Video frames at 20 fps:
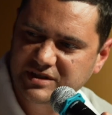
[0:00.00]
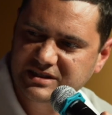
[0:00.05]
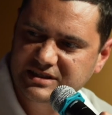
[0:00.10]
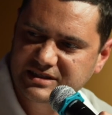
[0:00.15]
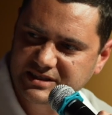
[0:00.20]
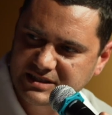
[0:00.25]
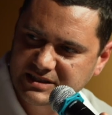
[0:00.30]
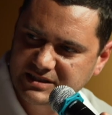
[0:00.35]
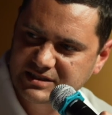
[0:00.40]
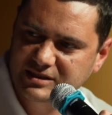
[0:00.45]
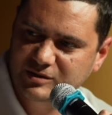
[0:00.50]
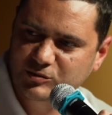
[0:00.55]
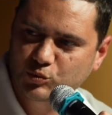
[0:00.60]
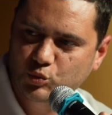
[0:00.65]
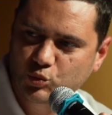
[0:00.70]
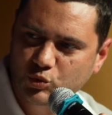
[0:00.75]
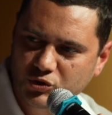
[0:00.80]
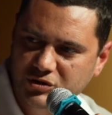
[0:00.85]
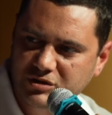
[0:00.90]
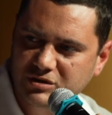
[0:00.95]
system
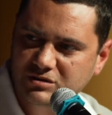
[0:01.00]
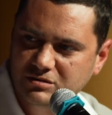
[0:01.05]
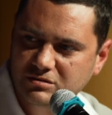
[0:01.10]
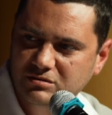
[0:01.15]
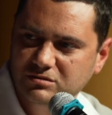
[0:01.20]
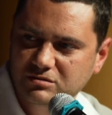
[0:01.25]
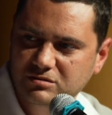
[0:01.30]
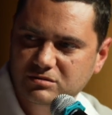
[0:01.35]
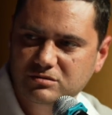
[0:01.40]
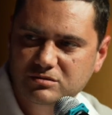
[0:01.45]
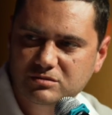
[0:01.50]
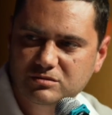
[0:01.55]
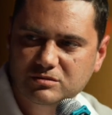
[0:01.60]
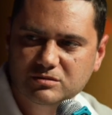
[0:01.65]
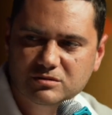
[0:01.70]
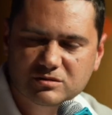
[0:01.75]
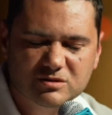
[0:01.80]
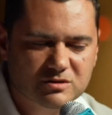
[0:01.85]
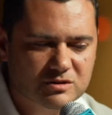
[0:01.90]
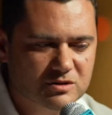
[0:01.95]
would
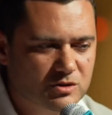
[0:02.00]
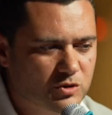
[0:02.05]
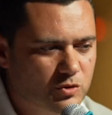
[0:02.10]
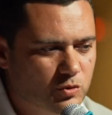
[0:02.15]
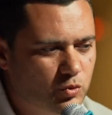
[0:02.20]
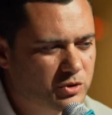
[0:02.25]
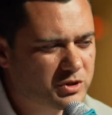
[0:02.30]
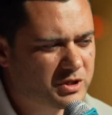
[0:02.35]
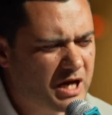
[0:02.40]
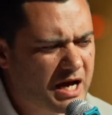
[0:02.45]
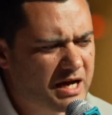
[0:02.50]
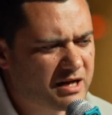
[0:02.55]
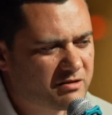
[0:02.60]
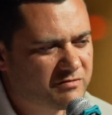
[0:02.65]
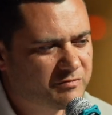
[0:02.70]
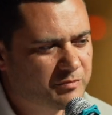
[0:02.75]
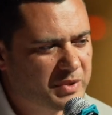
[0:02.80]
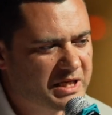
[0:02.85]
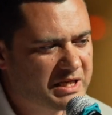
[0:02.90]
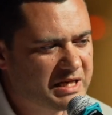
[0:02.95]
kind
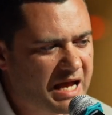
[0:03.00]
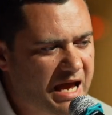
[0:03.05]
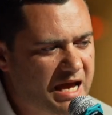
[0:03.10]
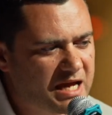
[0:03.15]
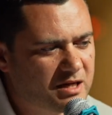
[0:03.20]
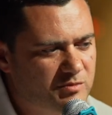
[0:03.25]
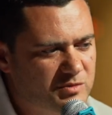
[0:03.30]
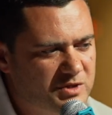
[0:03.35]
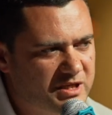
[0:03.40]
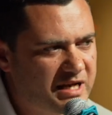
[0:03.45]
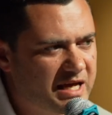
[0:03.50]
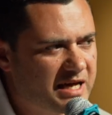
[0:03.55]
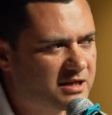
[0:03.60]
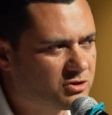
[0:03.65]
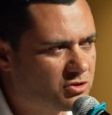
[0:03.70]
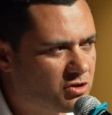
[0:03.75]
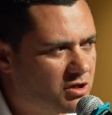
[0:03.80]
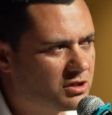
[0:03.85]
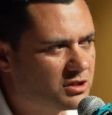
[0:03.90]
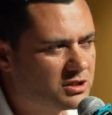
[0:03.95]
of be named and
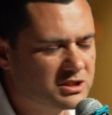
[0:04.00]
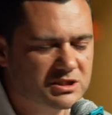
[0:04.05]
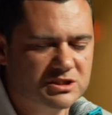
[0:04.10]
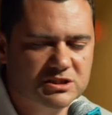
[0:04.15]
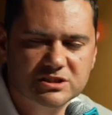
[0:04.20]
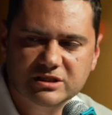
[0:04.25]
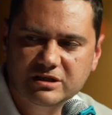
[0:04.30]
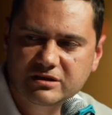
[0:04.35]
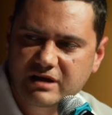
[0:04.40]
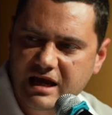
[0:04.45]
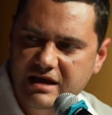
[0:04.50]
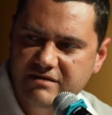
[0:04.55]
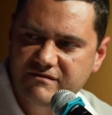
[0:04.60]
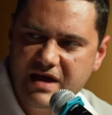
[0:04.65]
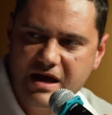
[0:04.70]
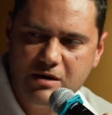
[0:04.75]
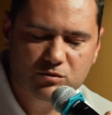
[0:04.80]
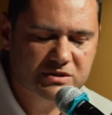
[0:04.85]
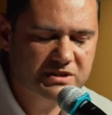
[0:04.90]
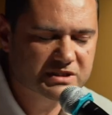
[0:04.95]
acknowledged. And
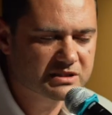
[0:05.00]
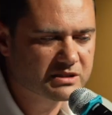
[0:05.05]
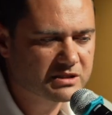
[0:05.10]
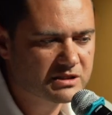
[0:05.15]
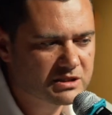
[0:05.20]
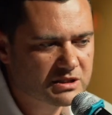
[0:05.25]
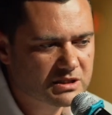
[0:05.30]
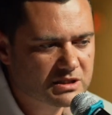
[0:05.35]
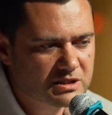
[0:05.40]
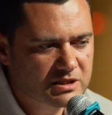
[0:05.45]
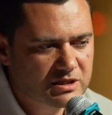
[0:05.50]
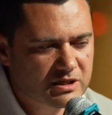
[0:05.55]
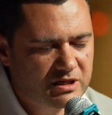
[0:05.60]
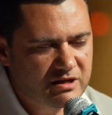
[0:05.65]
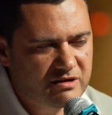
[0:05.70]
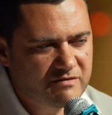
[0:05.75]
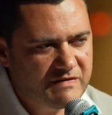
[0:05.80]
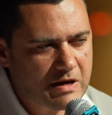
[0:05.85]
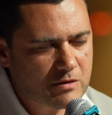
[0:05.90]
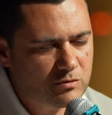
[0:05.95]
that was
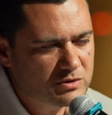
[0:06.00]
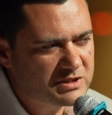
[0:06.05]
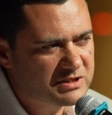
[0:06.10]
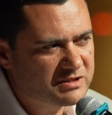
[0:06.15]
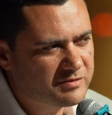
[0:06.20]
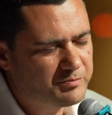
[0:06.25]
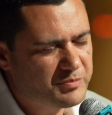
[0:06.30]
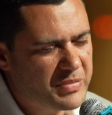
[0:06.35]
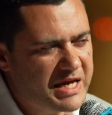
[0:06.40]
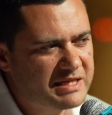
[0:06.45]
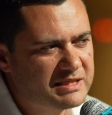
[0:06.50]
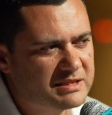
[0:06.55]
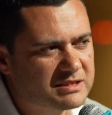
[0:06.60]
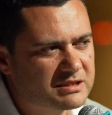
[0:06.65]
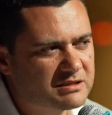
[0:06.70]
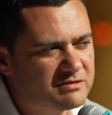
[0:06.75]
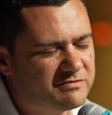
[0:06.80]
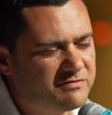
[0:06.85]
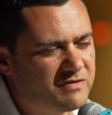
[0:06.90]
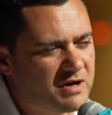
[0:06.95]
a
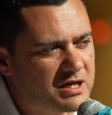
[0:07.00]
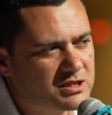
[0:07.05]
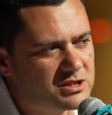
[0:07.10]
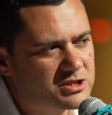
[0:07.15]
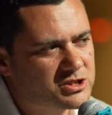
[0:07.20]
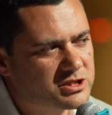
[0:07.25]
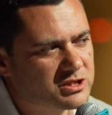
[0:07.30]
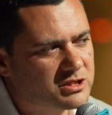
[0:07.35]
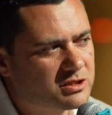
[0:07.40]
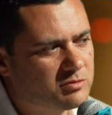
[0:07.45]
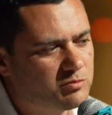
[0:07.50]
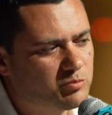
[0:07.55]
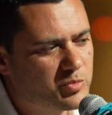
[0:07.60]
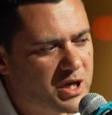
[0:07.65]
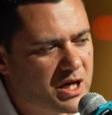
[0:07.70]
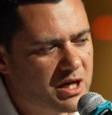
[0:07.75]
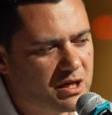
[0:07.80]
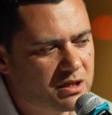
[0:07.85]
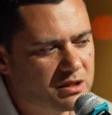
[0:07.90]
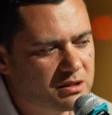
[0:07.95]
basic function,
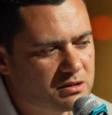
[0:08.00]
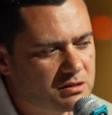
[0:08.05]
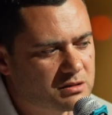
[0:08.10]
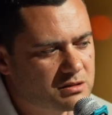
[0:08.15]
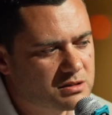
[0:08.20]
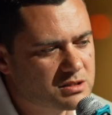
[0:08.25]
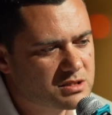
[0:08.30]
but